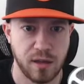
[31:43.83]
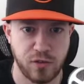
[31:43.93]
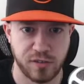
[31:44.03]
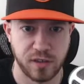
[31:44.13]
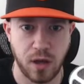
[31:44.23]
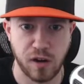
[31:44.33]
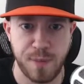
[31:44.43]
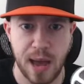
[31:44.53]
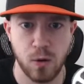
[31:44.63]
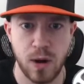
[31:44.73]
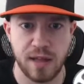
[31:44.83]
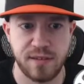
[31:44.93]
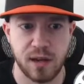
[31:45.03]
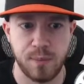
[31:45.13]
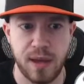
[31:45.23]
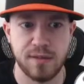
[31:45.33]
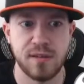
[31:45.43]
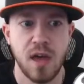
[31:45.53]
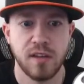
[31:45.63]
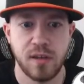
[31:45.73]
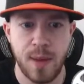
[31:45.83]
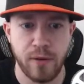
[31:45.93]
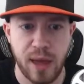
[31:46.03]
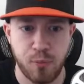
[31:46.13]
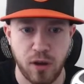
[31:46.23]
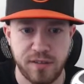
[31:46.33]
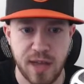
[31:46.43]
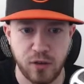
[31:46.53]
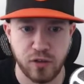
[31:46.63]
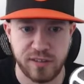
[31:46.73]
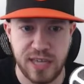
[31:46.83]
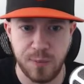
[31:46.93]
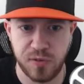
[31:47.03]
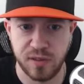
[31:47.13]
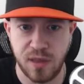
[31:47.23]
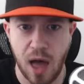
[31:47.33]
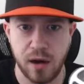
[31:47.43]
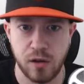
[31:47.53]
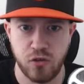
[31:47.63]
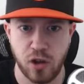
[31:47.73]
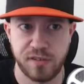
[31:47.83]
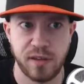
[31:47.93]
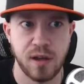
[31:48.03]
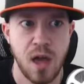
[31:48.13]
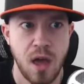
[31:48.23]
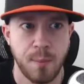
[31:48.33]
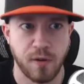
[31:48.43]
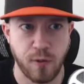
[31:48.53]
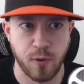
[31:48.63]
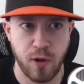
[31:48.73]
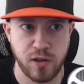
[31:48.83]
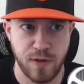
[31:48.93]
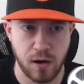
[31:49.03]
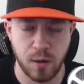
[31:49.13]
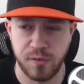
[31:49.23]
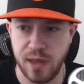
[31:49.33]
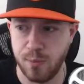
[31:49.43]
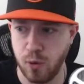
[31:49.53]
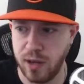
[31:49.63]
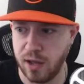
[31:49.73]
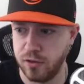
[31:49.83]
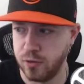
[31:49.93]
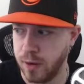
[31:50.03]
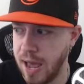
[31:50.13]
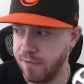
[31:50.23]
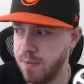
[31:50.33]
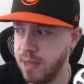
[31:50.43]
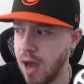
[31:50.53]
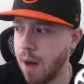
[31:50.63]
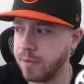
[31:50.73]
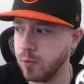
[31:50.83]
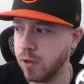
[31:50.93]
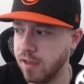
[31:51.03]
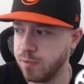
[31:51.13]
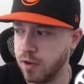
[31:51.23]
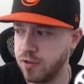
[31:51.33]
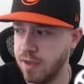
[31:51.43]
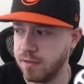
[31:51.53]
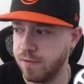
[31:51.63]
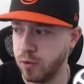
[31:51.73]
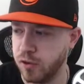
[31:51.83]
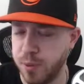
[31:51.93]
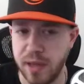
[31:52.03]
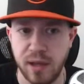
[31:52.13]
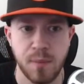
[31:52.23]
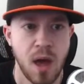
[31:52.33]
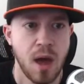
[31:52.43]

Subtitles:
Just a ton of power at second base. Somehow that price tag just keeps not adjusting. But from a range of outcome standpoint, I just don't have him being optimal as much as the field is playing him.